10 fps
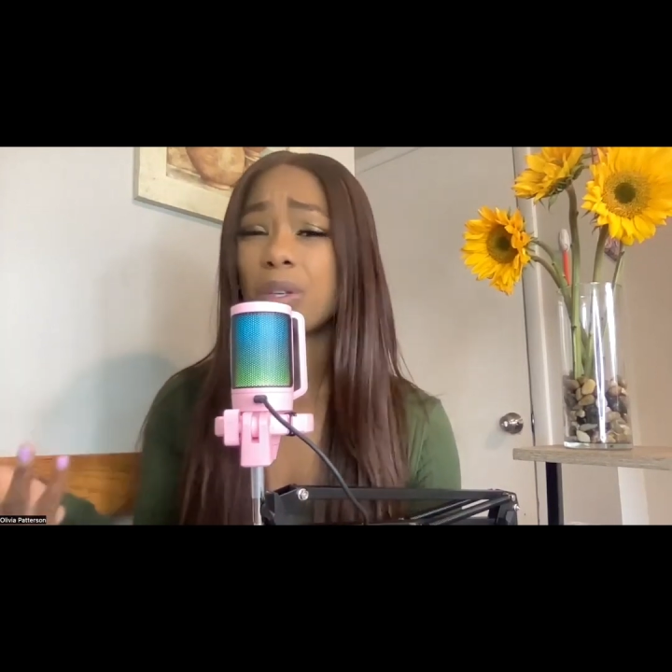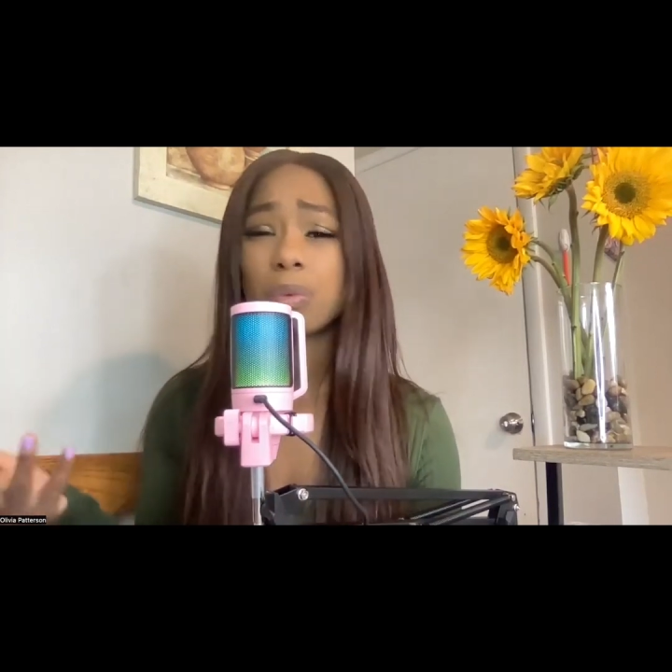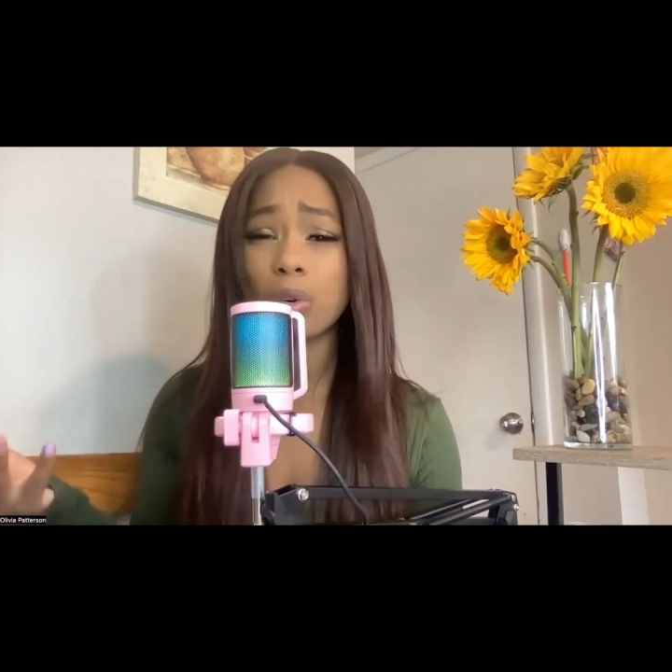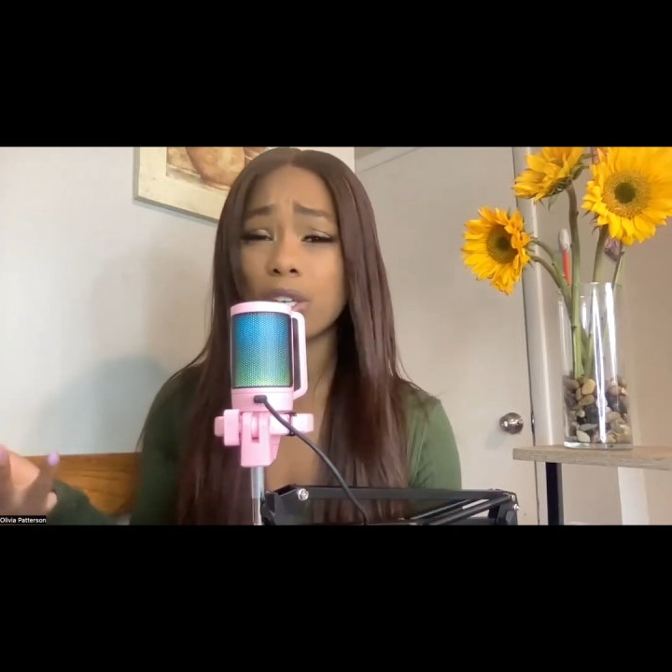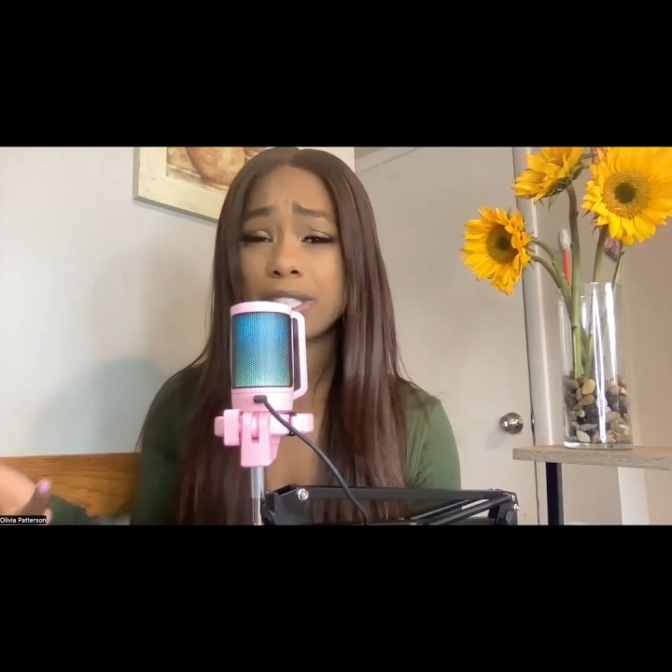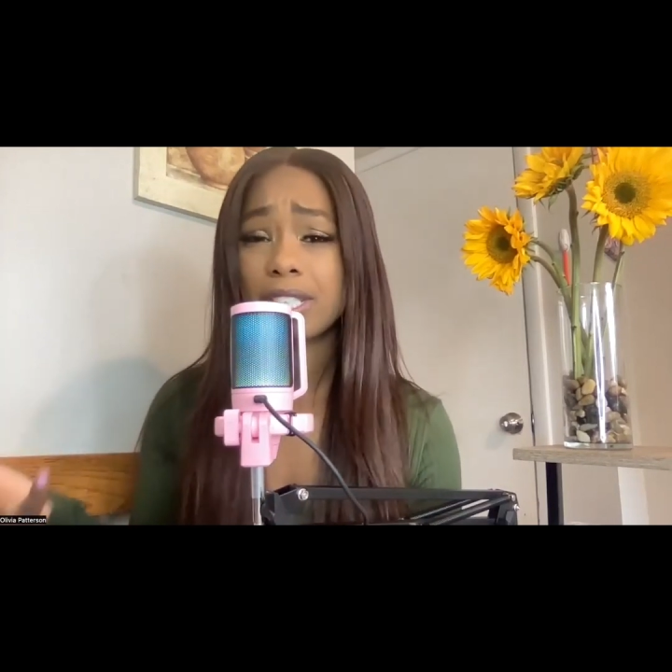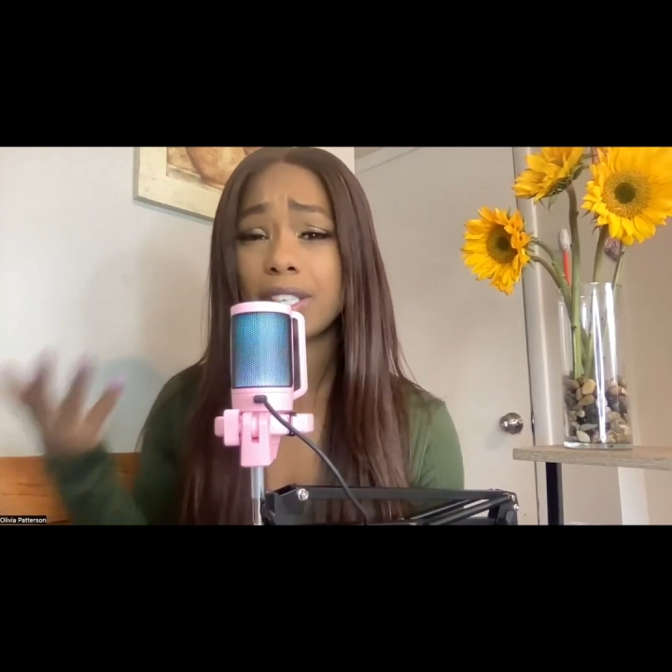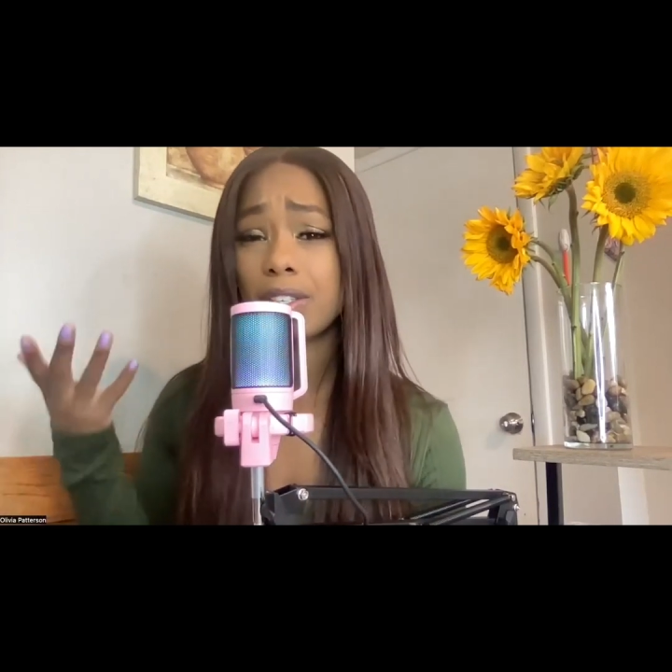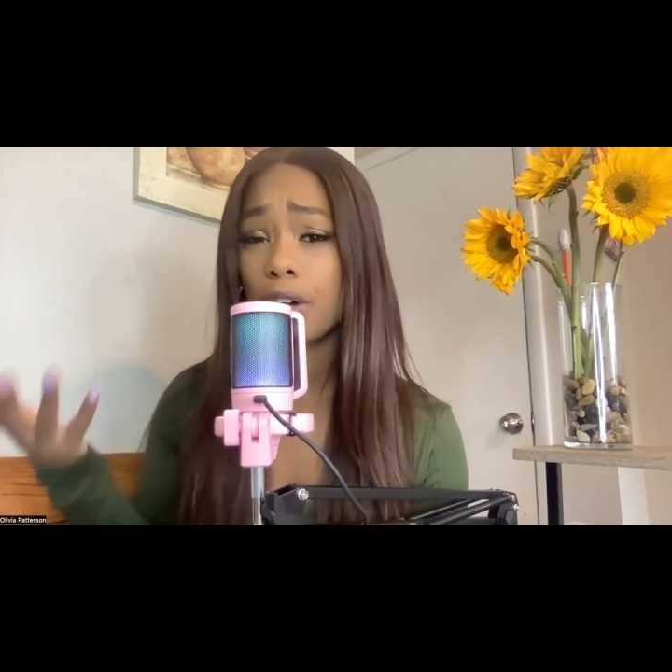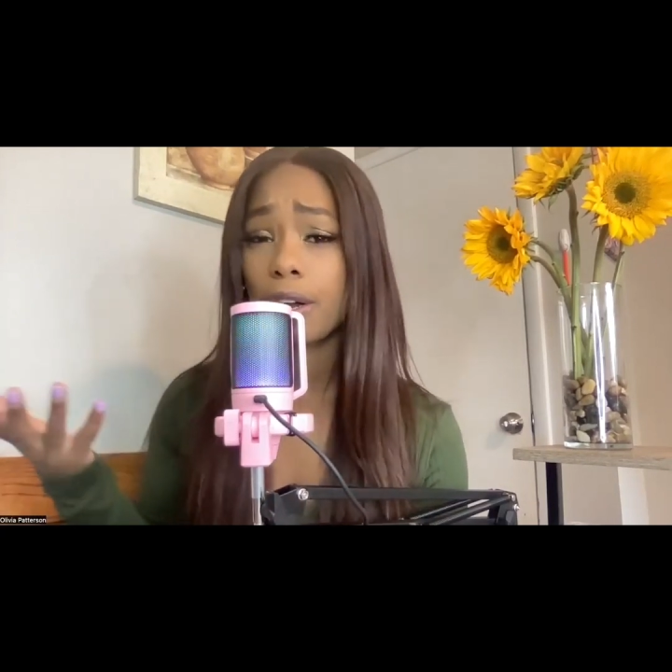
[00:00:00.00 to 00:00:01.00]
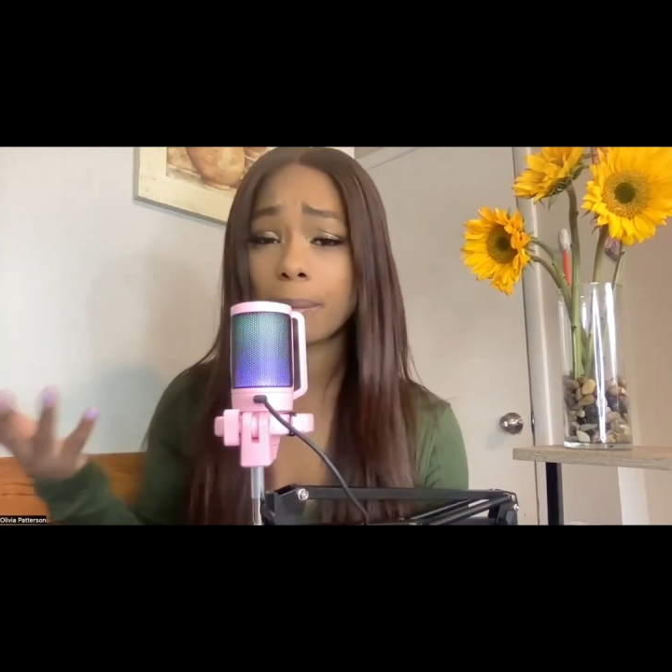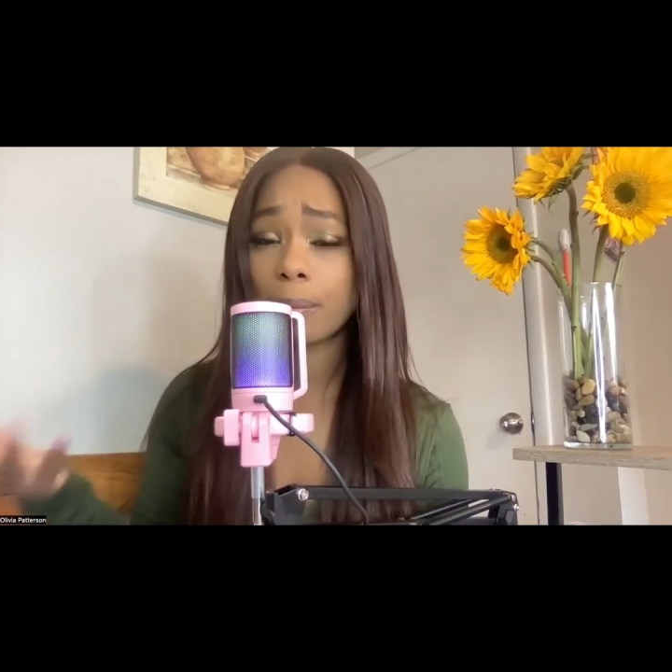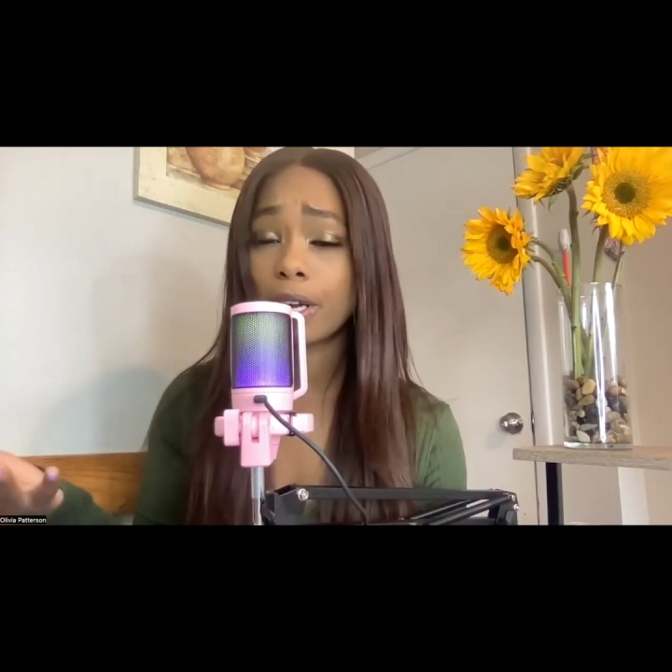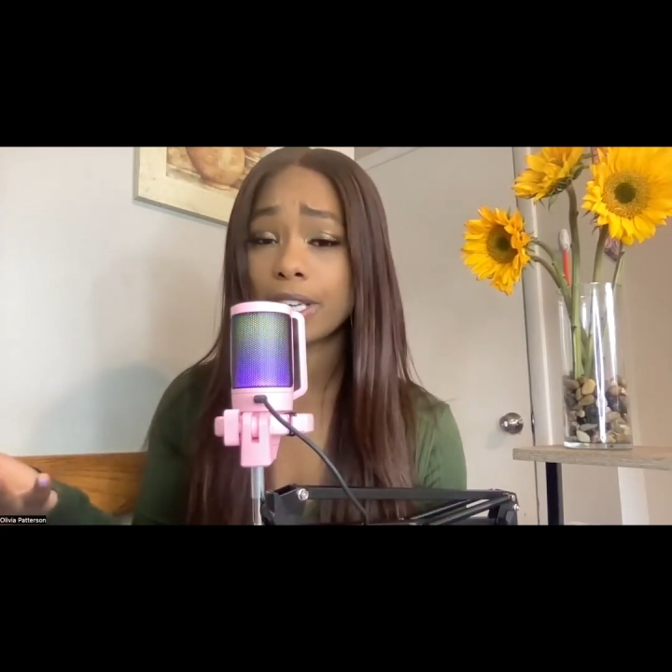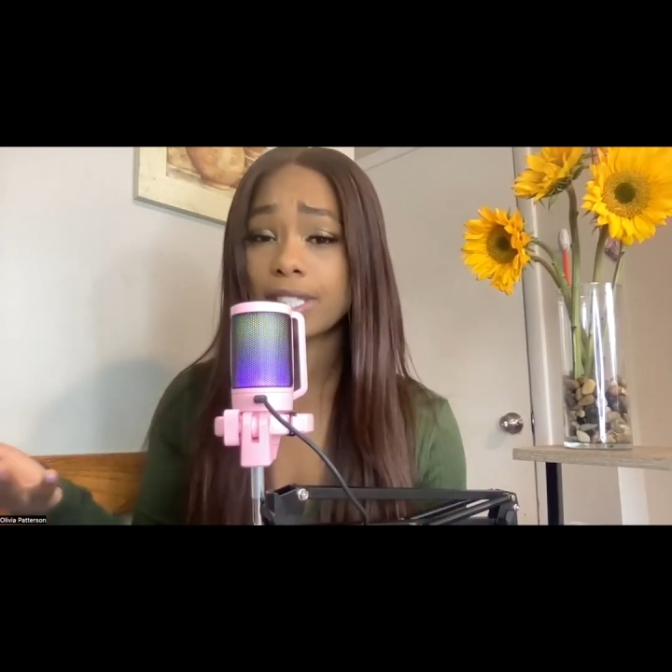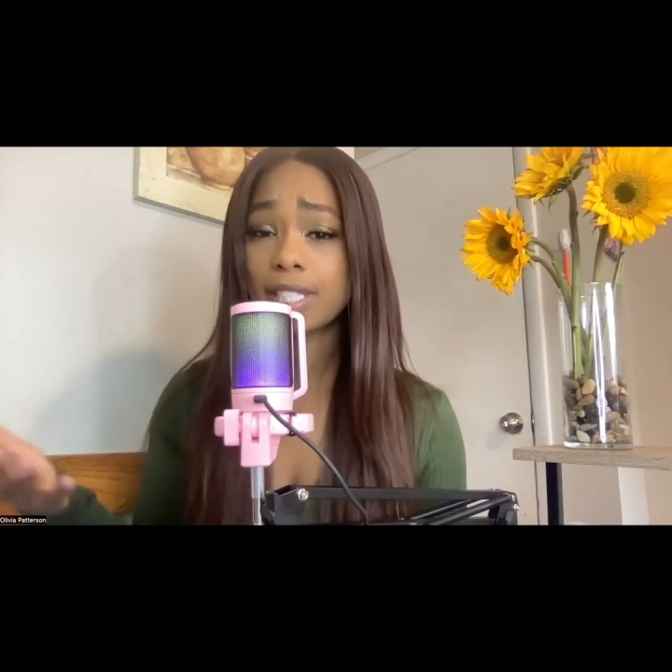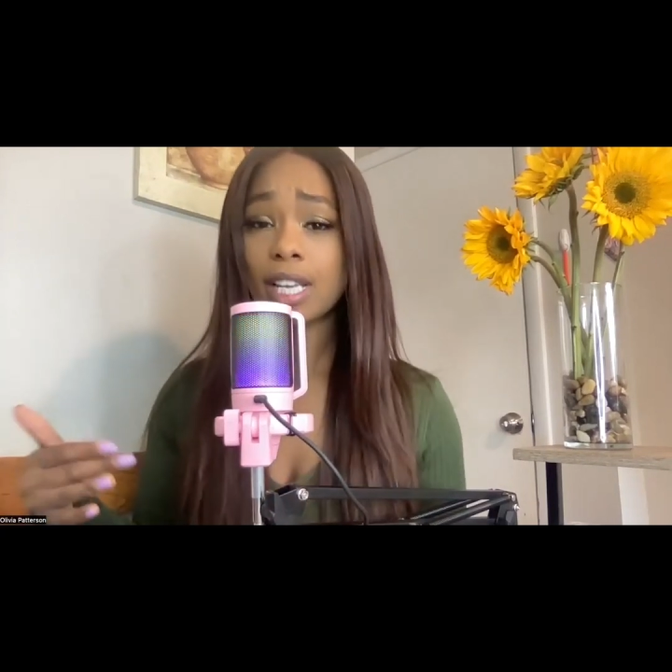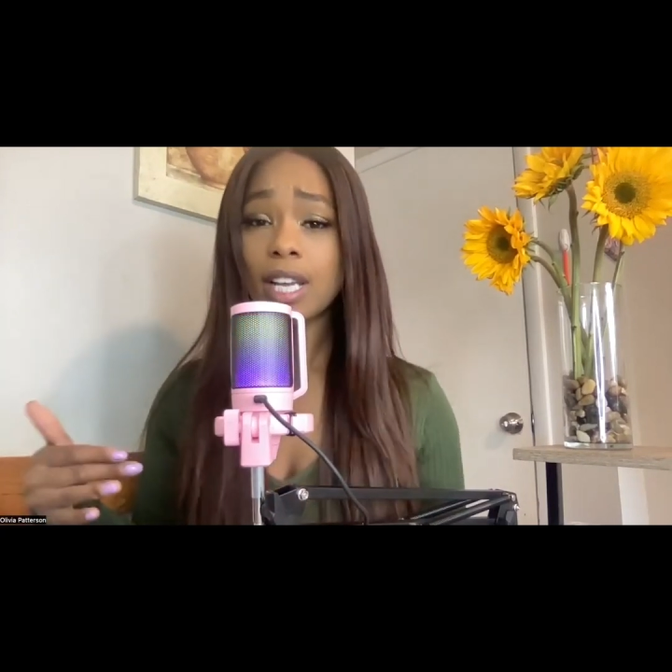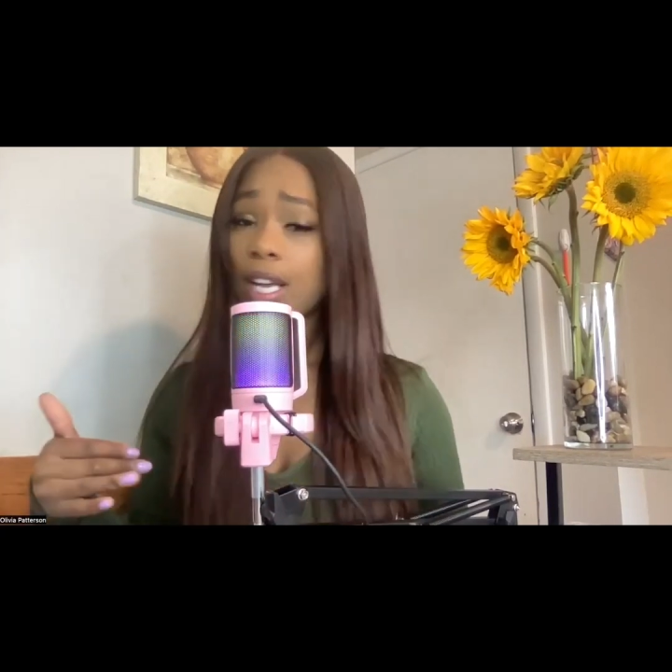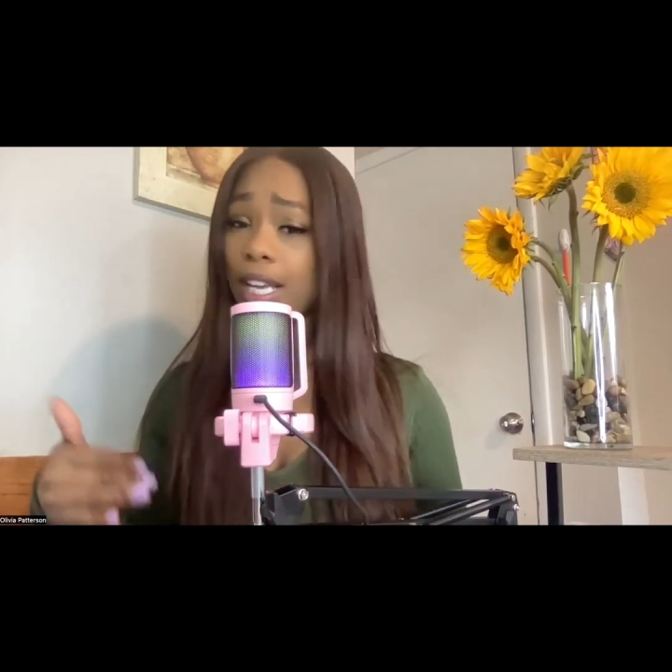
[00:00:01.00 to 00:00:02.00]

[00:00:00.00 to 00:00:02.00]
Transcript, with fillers: unwanted dark marks.